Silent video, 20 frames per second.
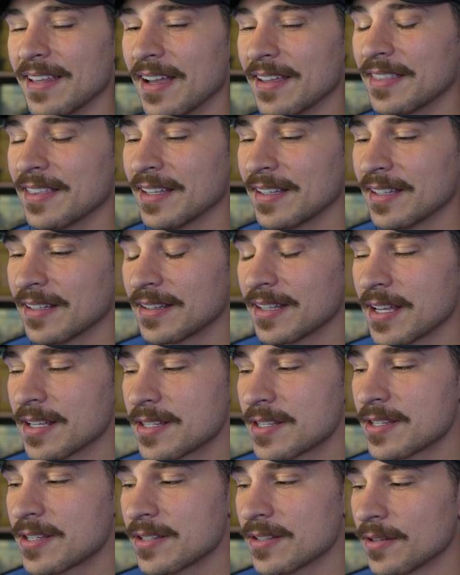I think that
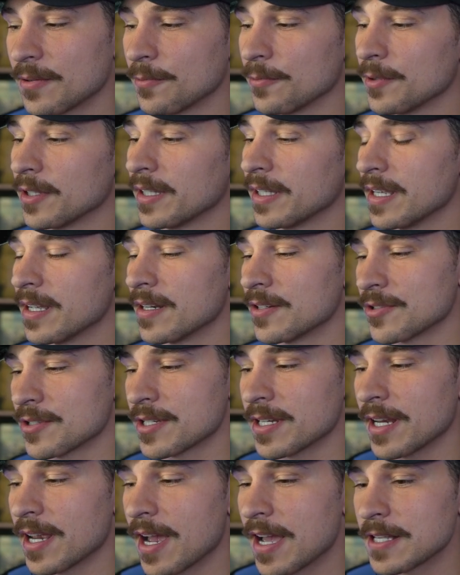that's a really
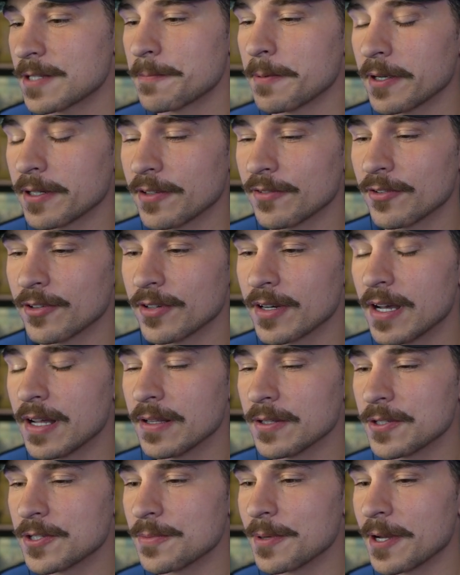interesting aspect of her
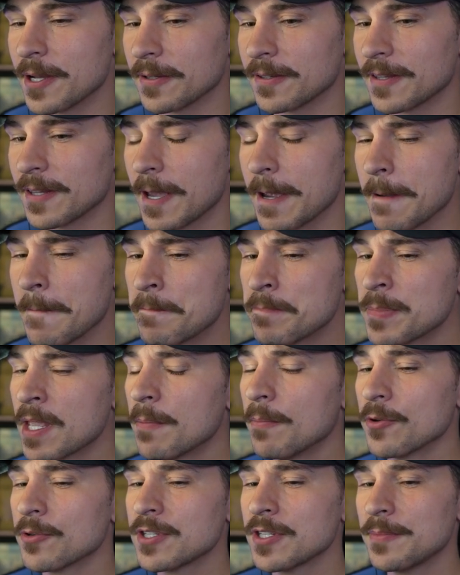knowledge about Thay.
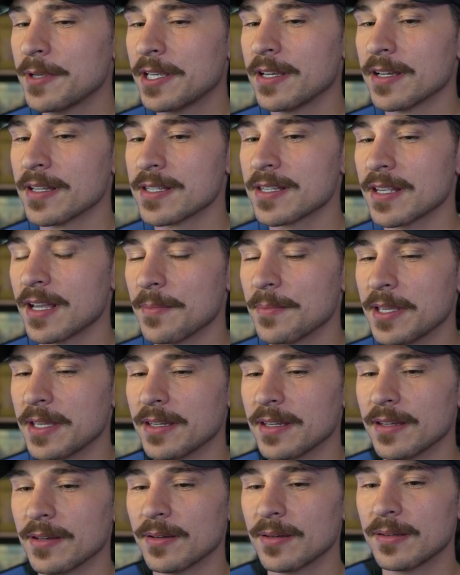Mostly because, I
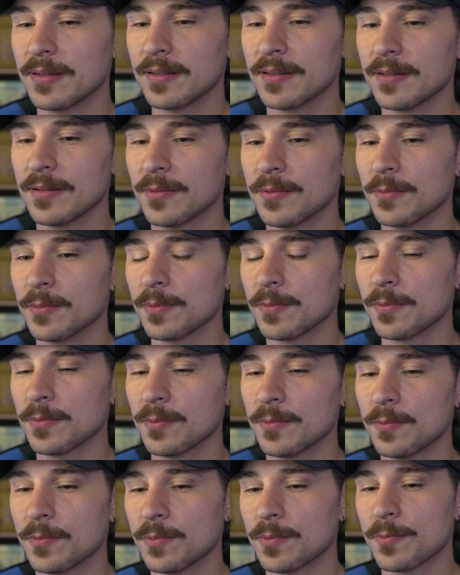mean,
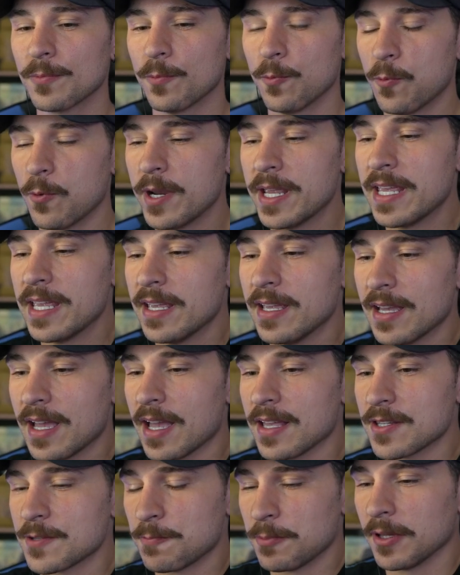we
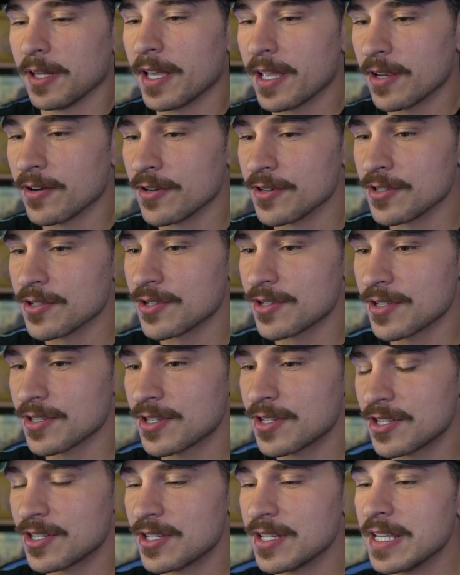as players
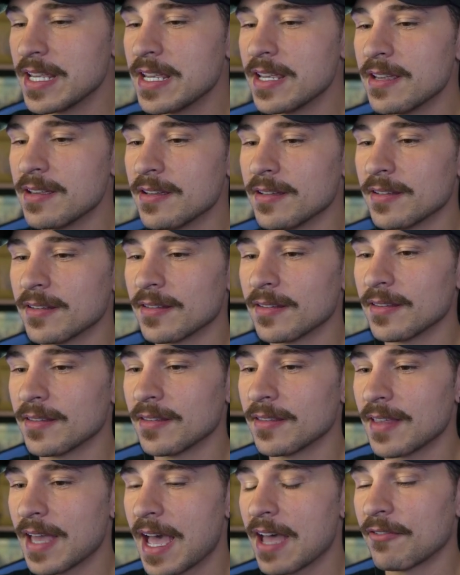see
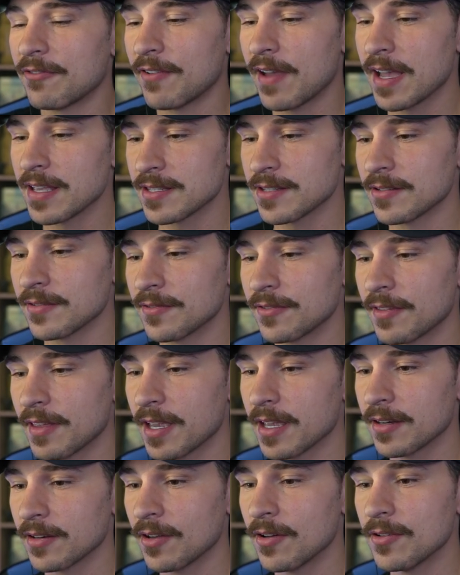that facet of
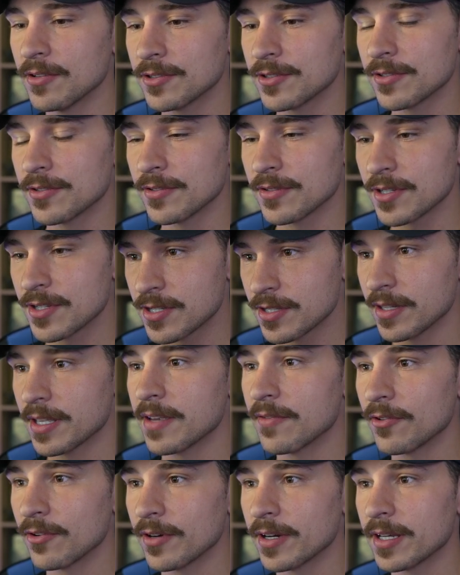Thayan culture, the
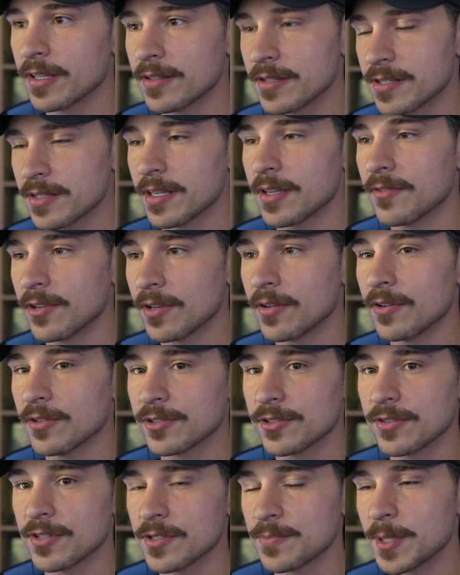slavery, the slaving
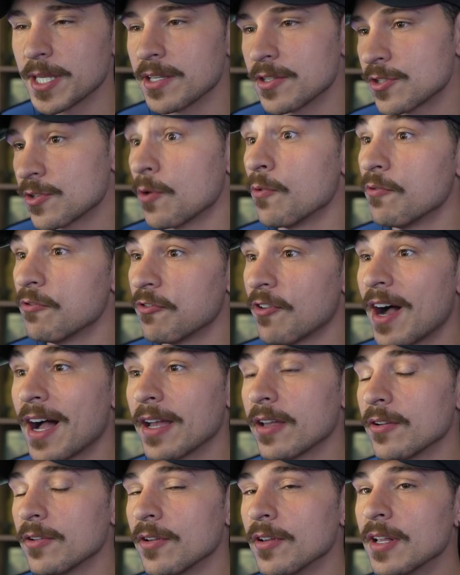culture, as being so
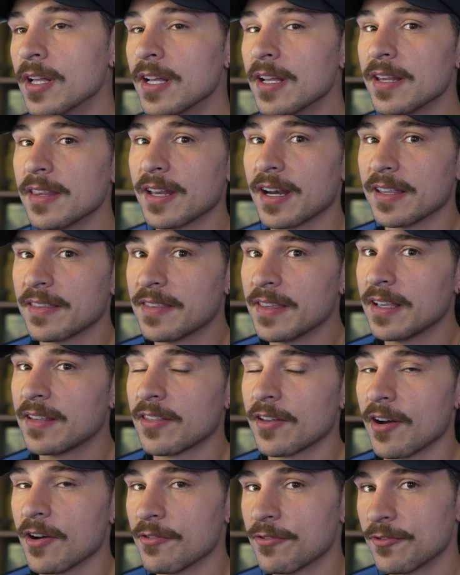vile that I think
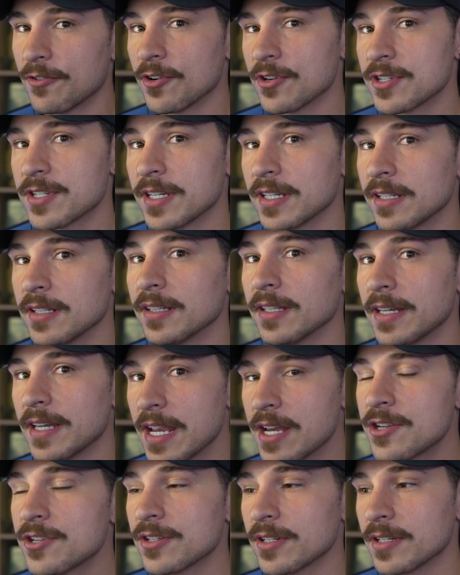that our first
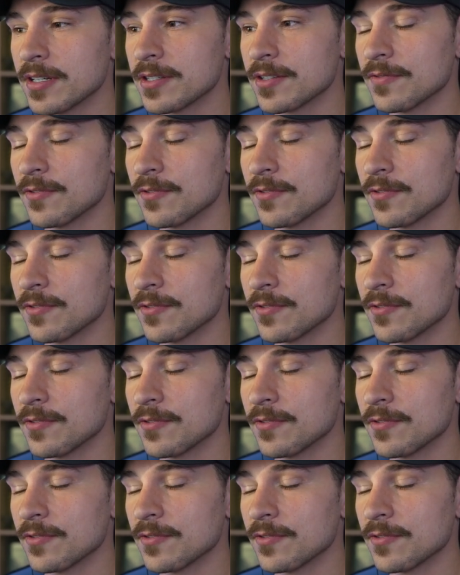inclination is, of